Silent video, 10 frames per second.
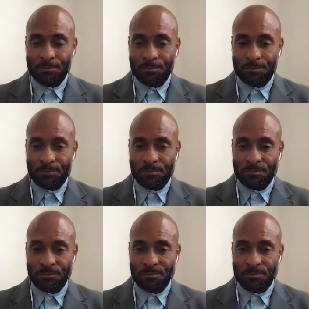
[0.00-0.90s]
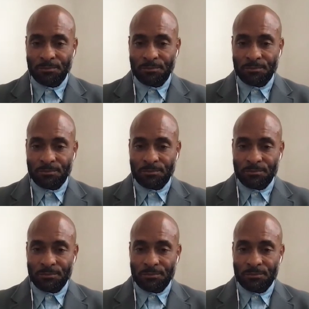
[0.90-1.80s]

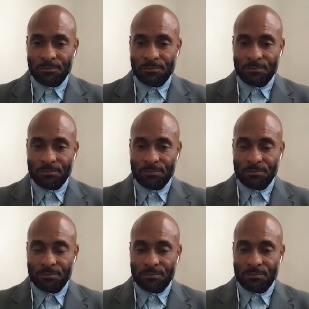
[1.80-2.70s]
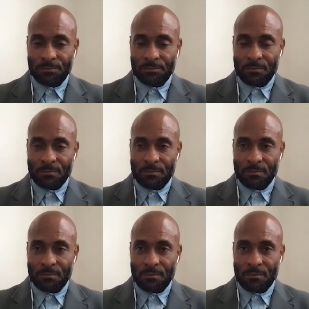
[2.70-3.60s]

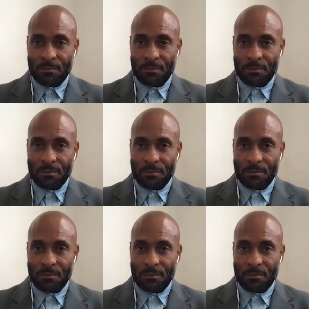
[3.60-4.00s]
Nobody speaks.